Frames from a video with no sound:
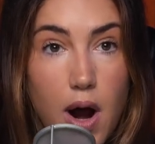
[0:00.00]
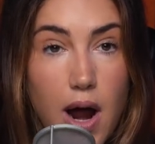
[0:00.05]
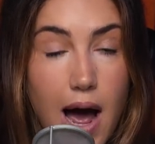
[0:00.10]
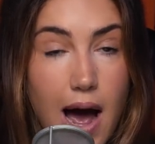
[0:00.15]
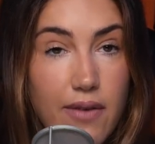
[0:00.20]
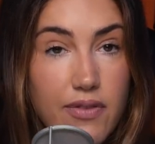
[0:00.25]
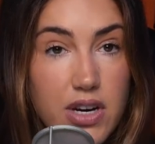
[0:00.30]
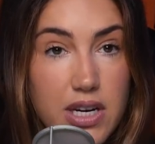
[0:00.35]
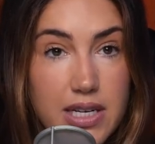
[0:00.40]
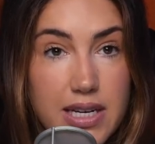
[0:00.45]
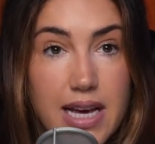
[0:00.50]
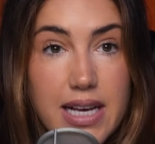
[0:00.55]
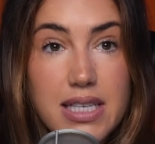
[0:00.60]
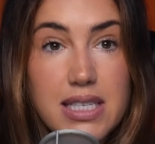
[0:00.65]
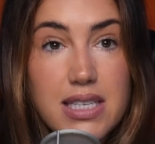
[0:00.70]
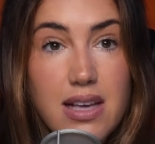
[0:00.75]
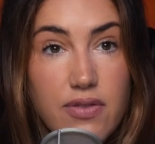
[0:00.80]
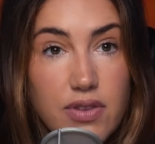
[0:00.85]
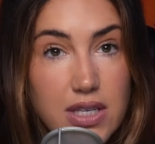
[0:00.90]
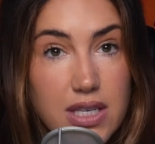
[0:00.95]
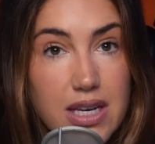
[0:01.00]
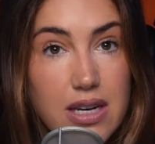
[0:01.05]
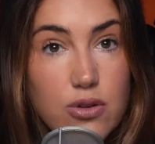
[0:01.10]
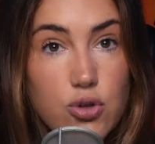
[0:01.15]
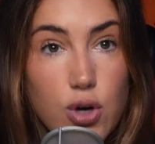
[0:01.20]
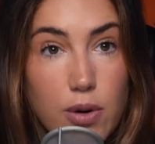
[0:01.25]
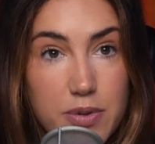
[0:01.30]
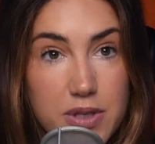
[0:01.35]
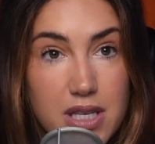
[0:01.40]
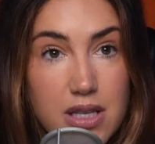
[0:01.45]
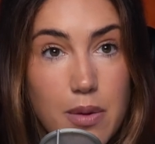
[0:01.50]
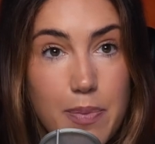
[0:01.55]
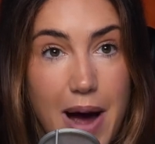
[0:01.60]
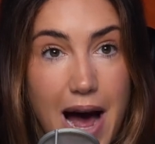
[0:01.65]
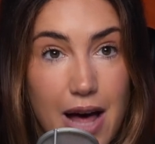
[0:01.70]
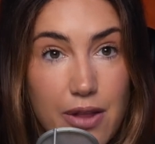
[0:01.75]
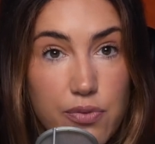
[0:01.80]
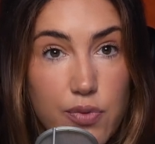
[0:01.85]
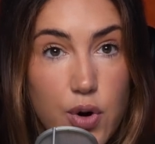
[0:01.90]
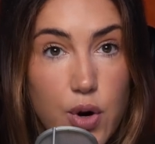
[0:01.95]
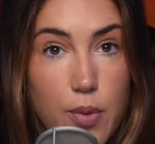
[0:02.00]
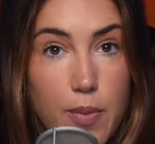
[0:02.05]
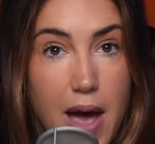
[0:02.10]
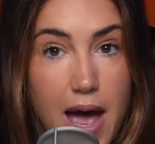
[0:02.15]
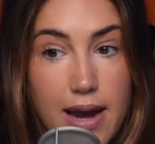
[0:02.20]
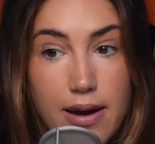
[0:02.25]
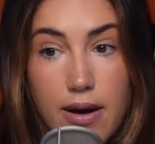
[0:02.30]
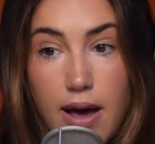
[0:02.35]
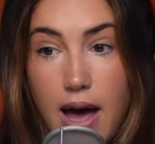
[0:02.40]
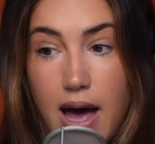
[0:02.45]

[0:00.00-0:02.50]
having to take 17 trips to the bathroom and